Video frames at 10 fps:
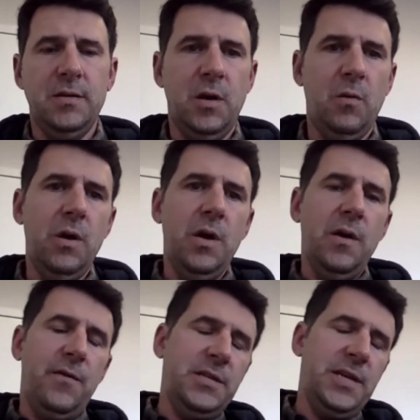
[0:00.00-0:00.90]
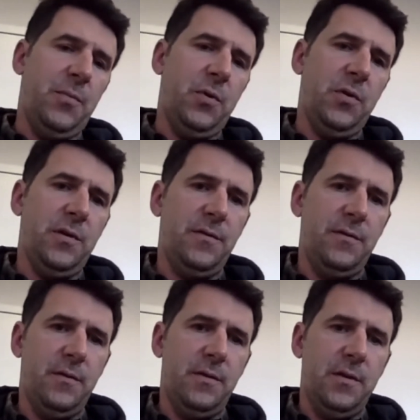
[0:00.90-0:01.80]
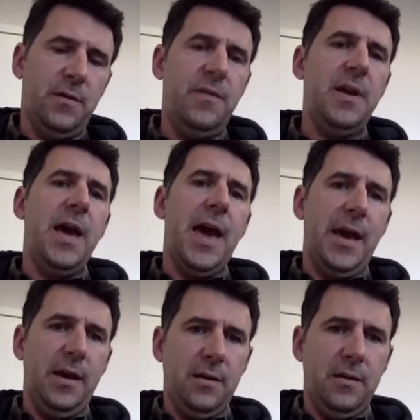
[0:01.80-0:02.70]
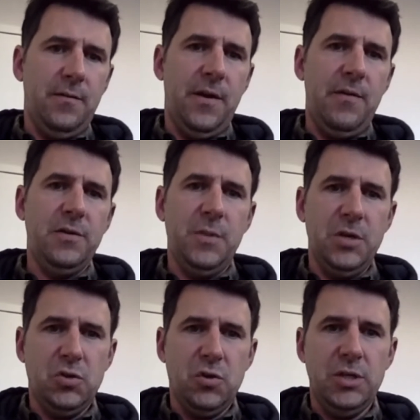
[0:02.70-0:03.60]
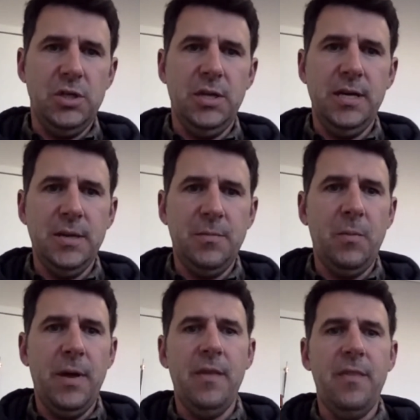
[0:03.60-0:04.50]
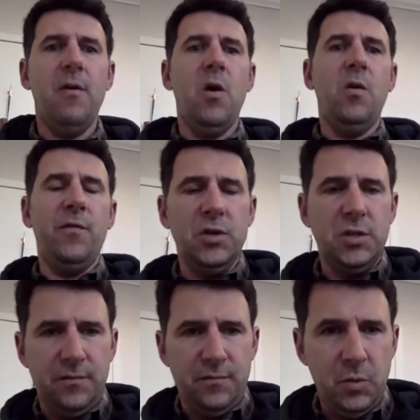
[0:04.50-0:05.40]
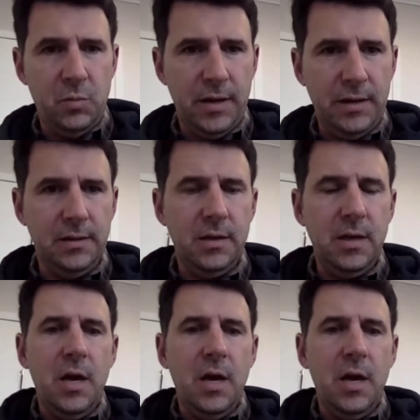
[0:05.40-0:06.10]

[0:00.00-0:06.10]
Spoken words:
So, for example, the VA, the Veterans Administration, has implemented their own version of BlueButton.